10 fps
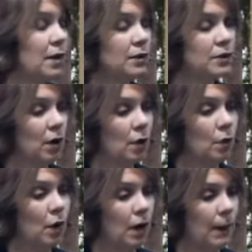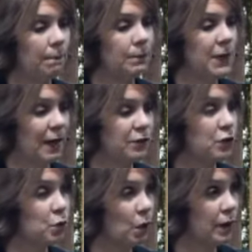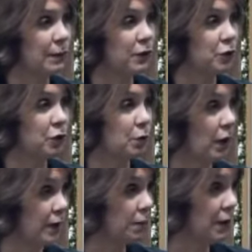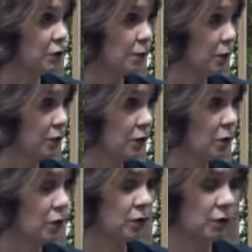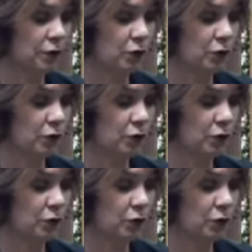So yes, you want to make sure you itemize your personal articles.